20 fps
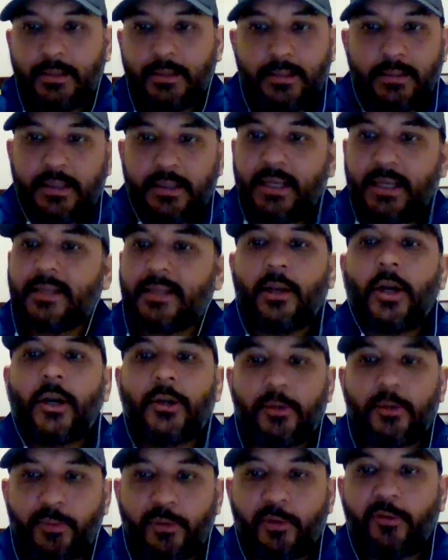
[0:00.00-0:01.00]
It's he has a
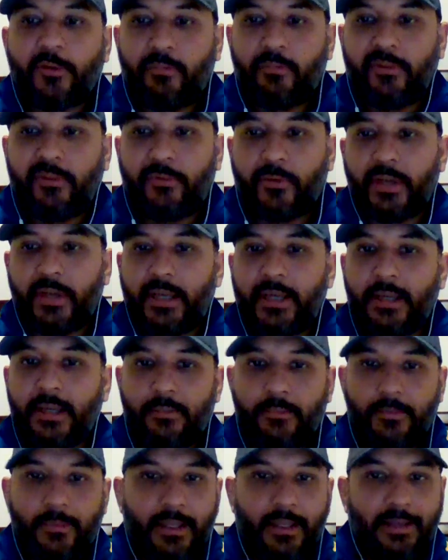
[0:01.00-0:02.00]
lot to prove before he
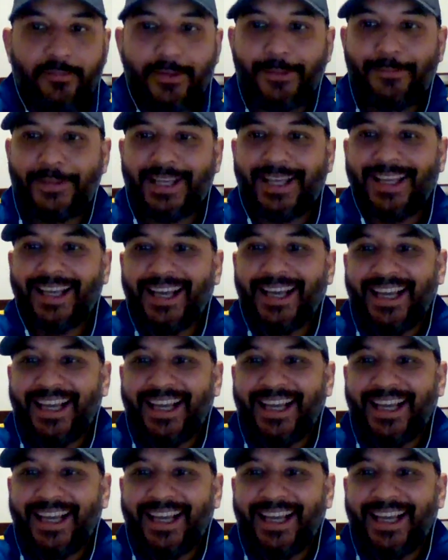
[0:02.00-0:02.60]
can even be